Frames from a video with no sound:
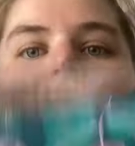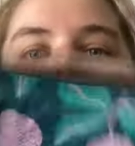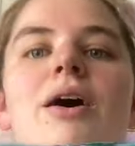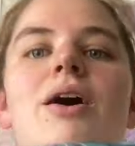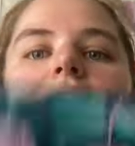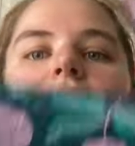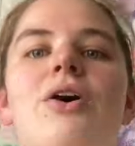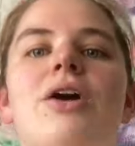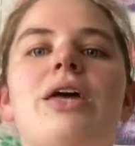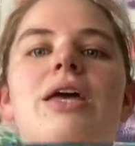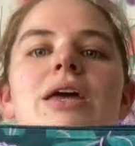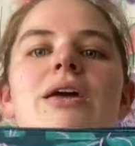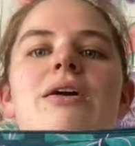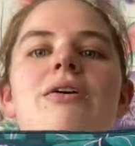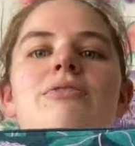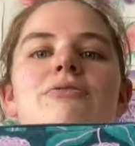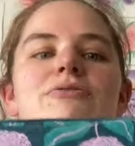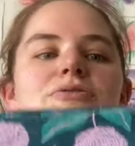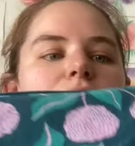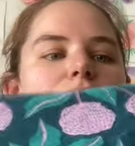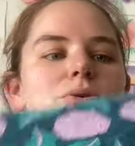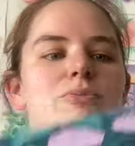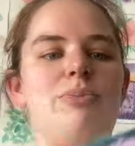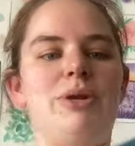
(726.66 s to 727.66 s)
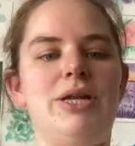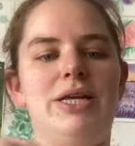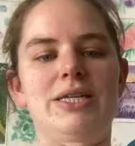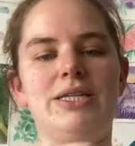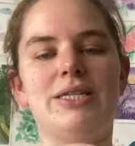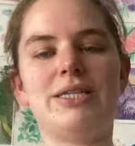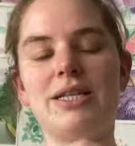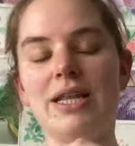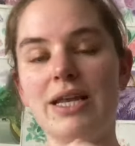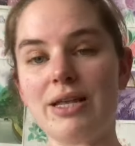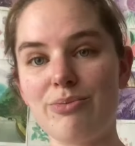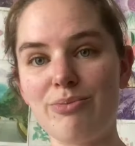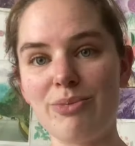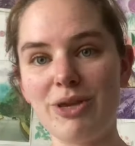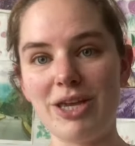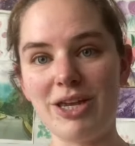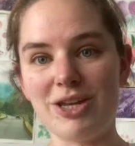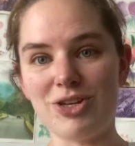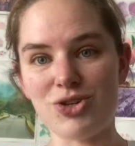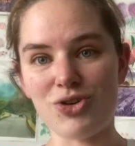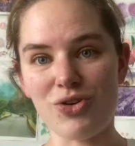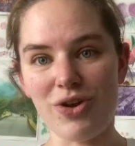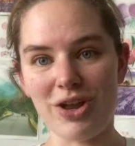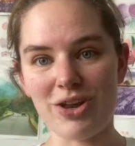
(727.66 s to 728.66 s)
Okay, very pleased. Let me
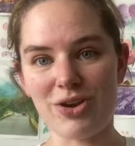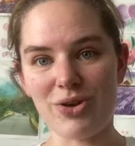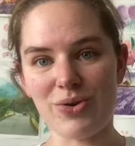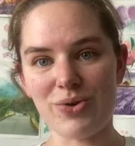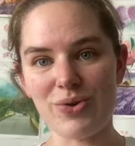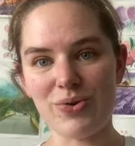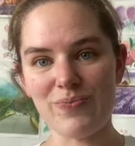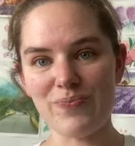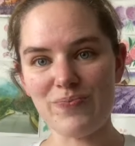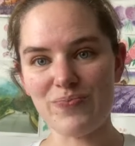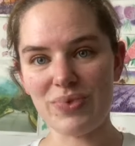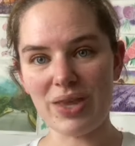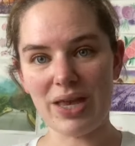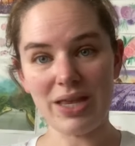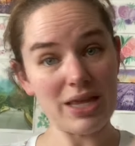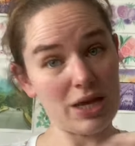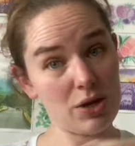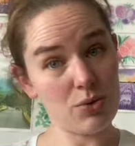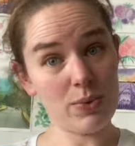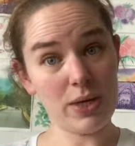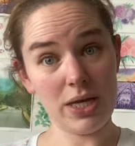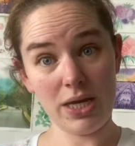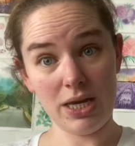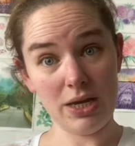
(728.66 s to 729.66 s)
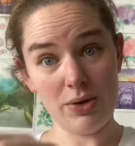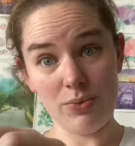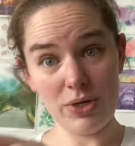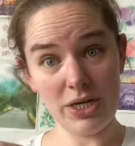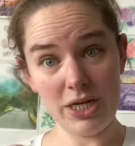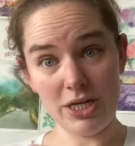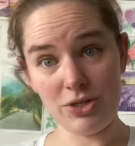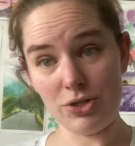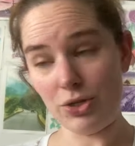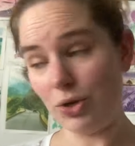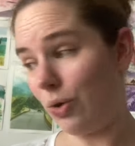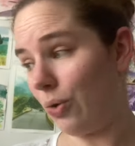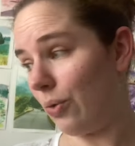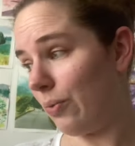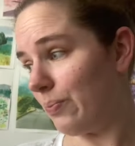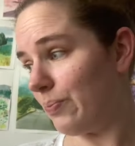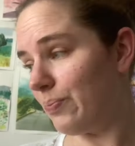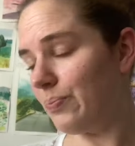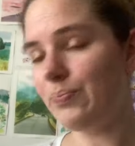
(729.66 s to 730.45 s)
try it on, and then we need to go.